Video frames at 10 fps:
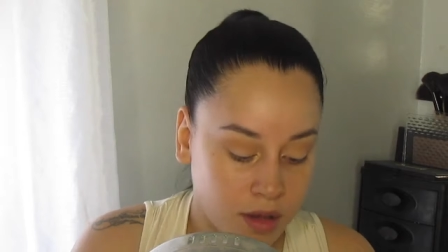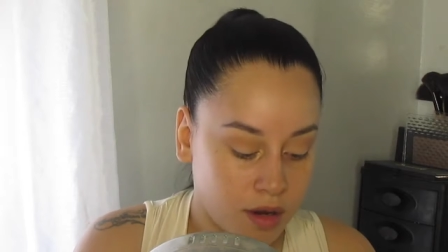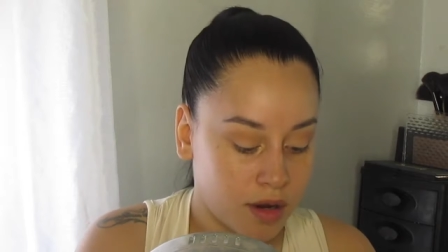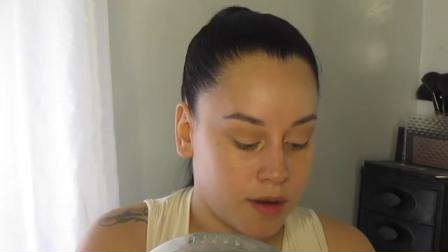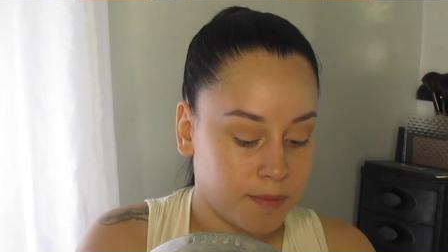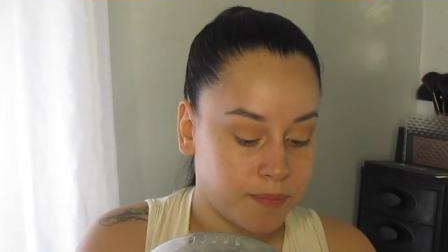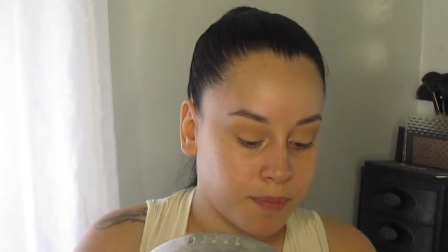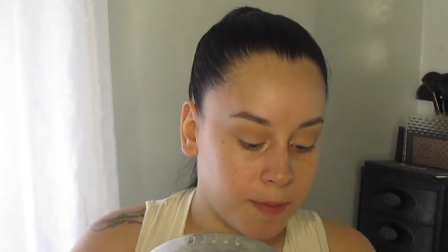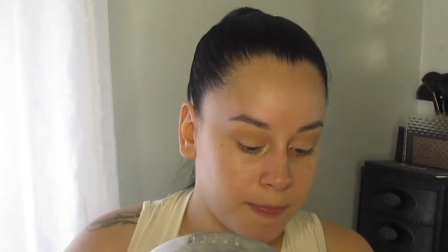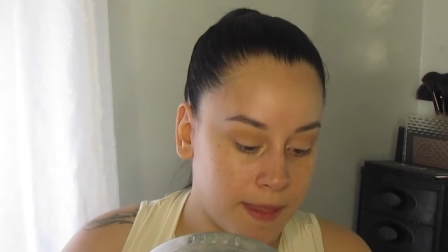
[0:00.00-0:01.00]
Alright,
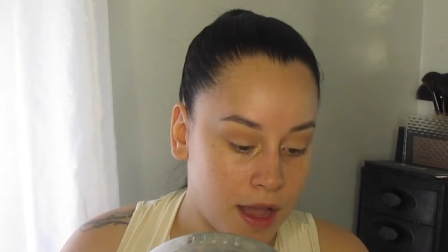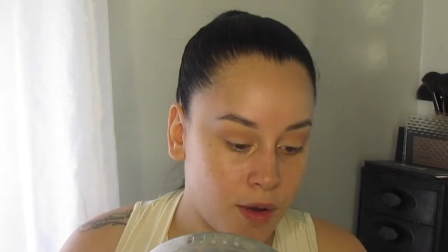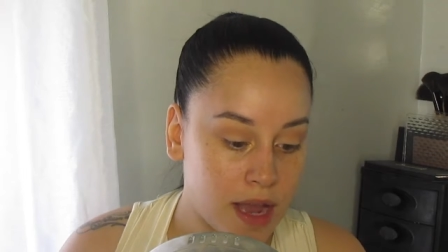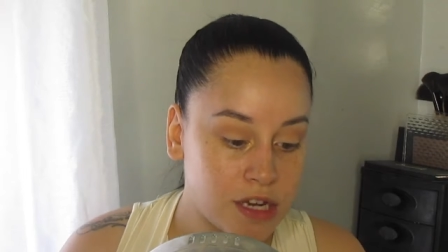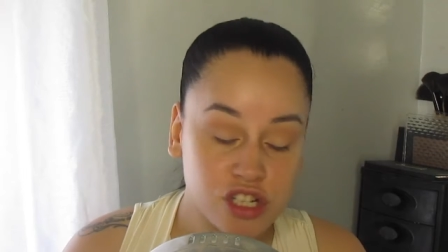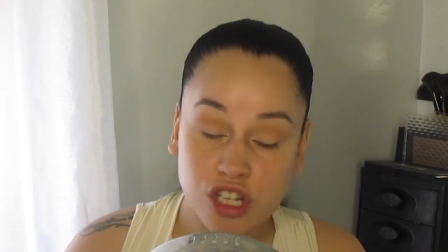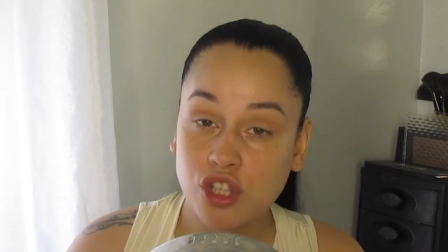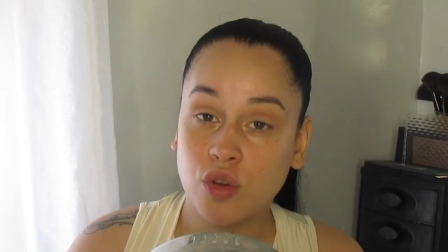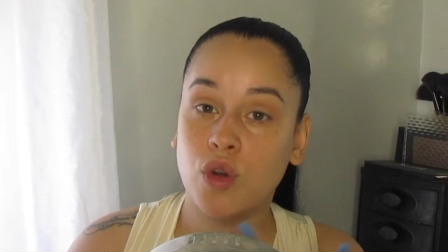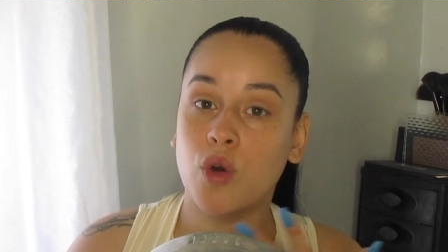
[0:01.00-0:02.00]
now I usually
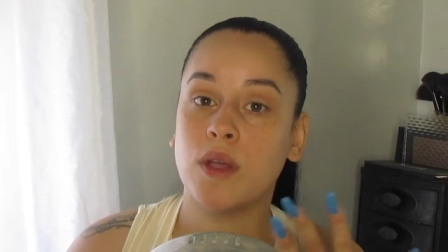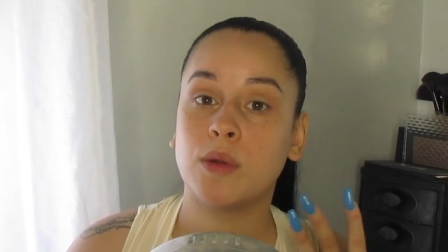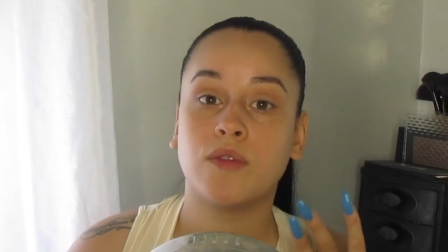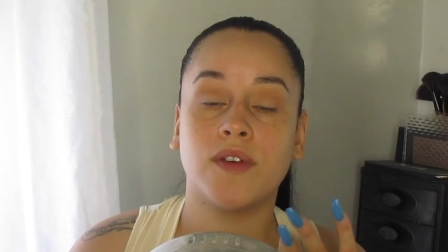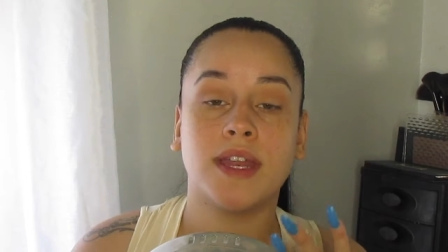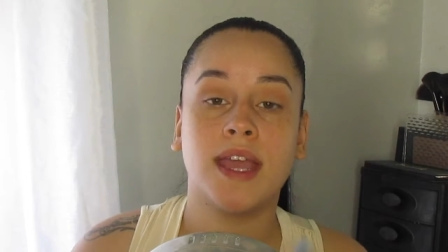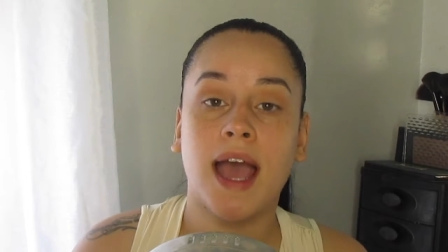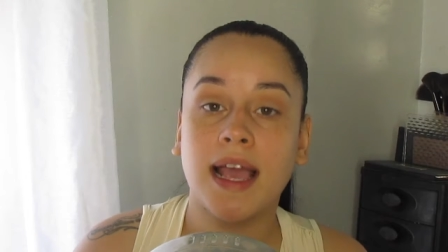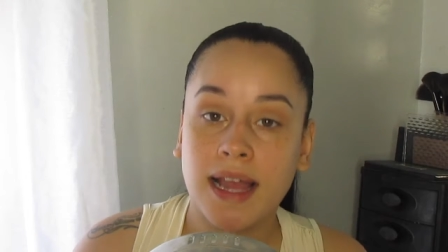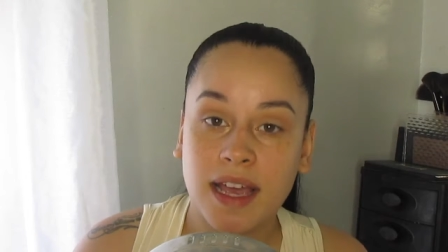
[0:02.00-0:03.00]
don't go in with any
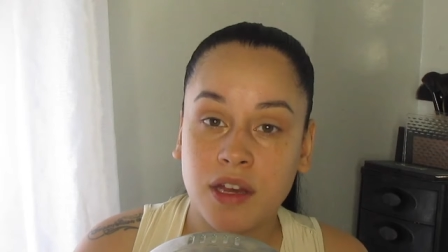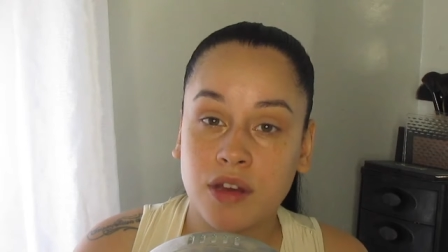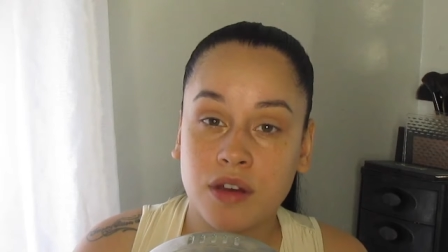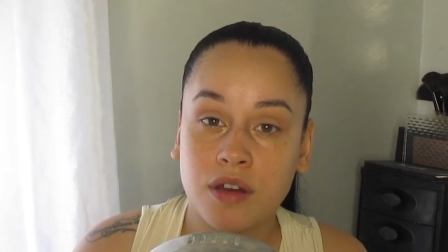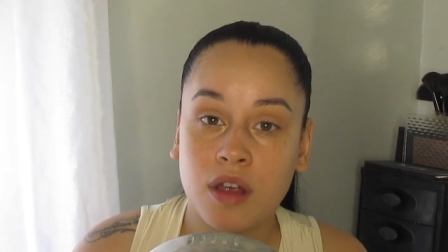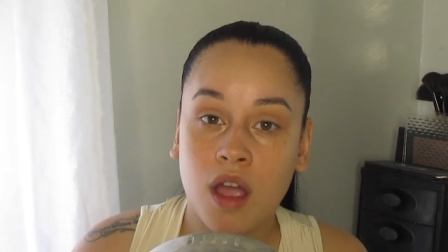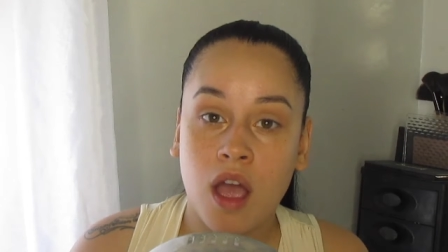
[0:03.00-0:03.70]
eyeliner,